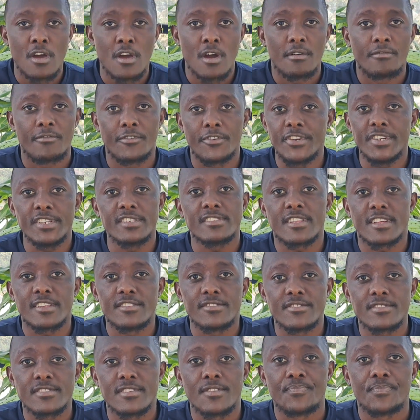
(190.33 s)
For
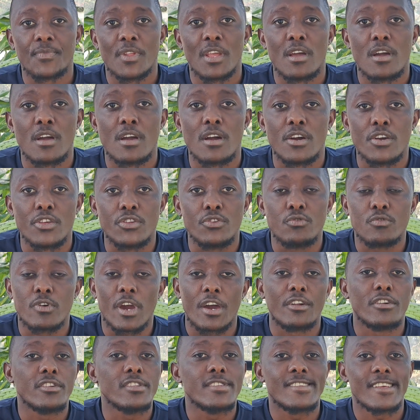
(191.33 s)
instance, you
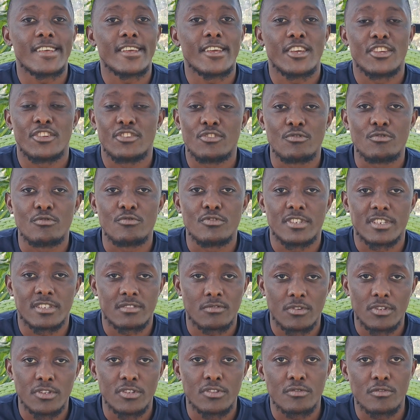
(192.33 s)
cannot say you
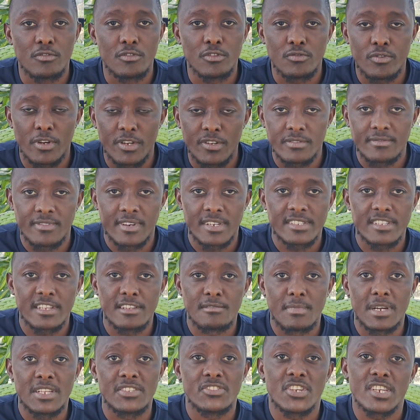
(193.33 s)
just want to go to a university
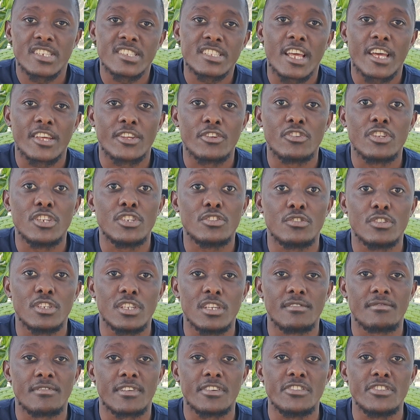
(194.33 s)
in Manchester. You need to
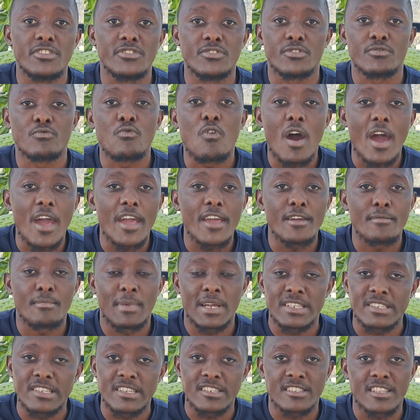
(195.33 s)
give a reason why
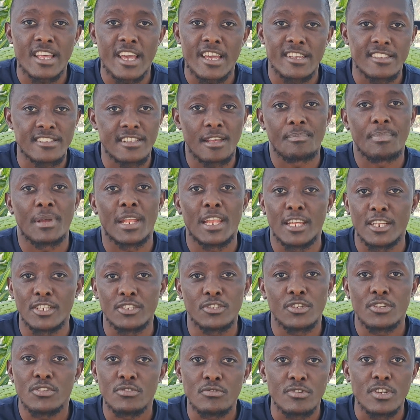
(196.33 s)
Manchester is appealing
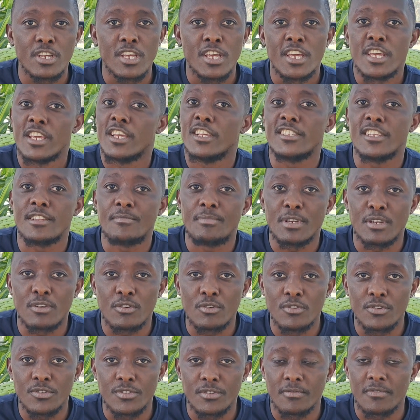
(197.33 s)
to you. Is it
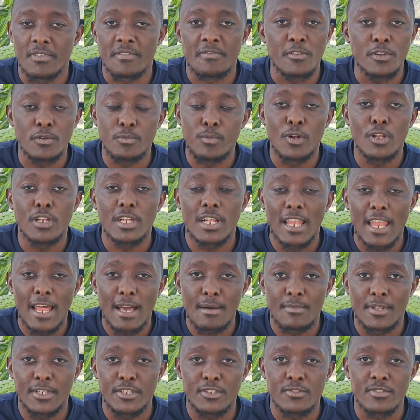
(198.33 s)
because of the football
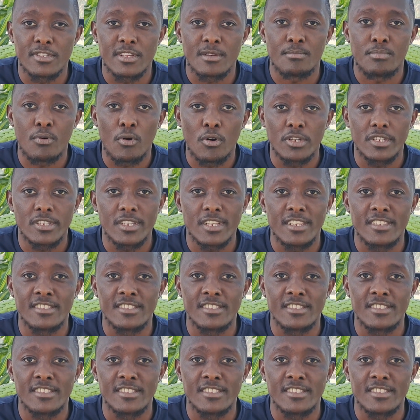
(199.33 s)
club that you support?